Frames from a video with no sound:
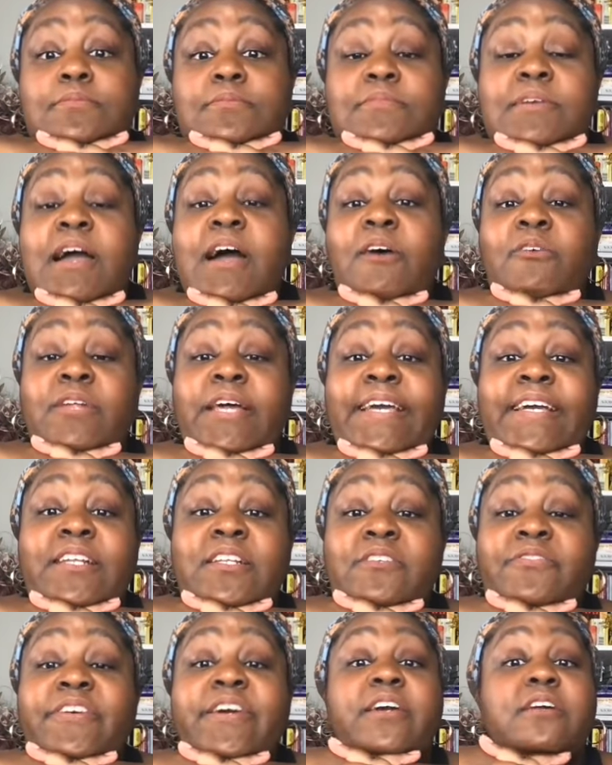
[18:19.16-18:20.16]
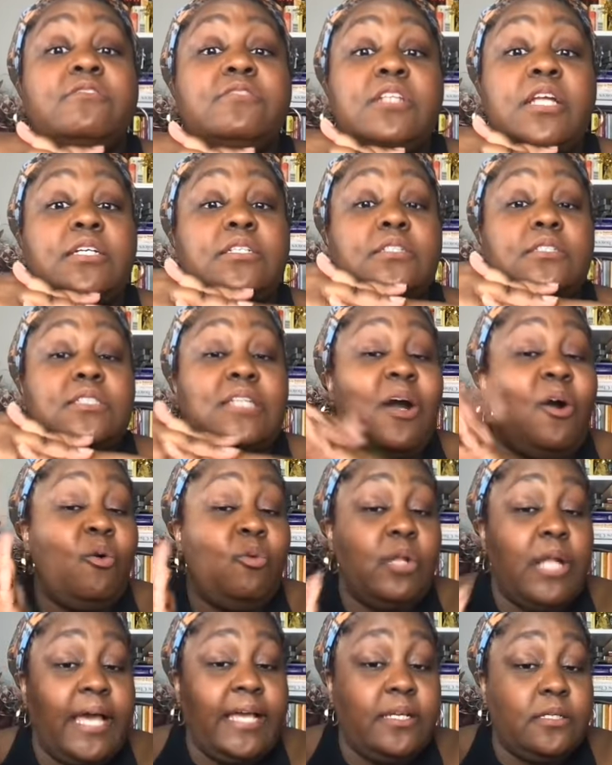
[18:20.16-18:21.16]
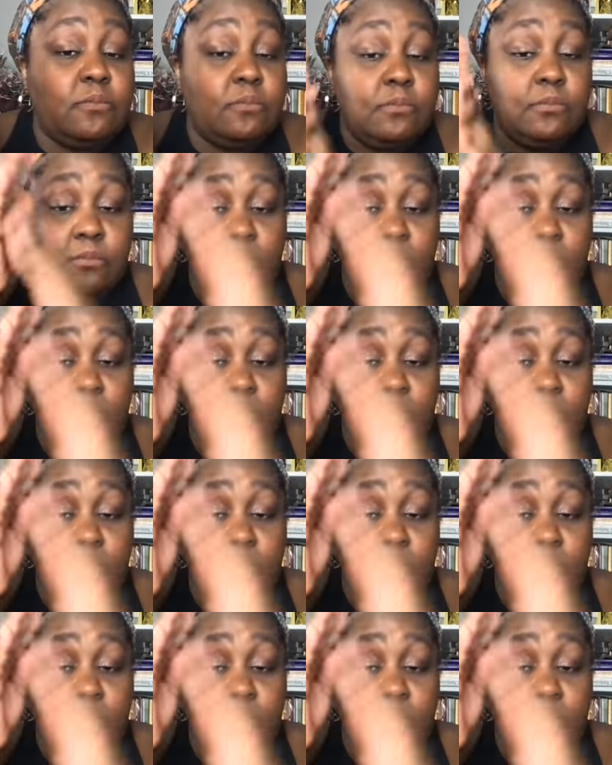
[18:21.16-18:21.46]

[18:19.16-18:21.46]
I don't like cliffhangers like this. I don't like them,